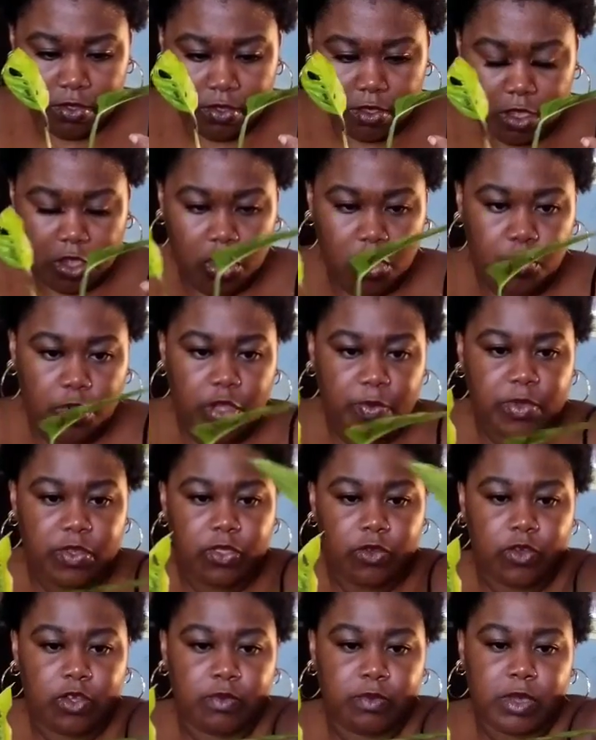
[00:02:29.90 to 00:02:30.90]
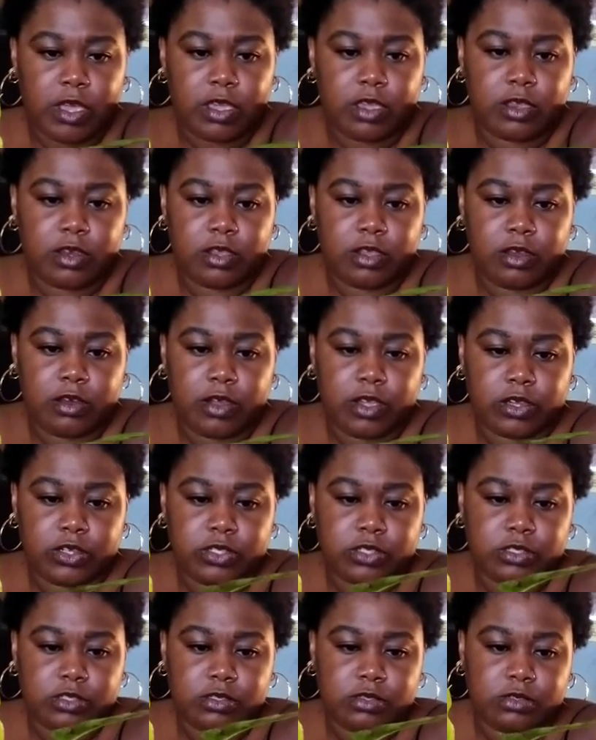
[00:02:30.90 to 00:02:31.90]
I can probably throw him back in here,
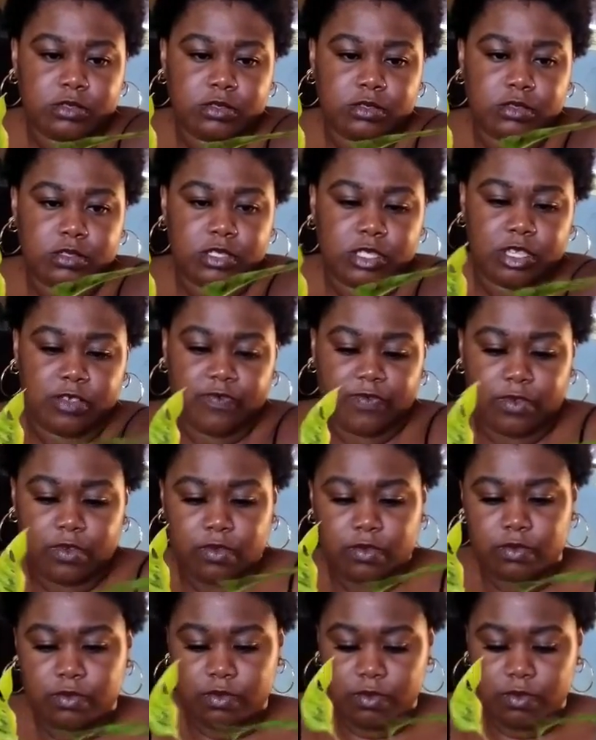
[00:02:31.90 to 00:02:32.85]
actually. See if he'll...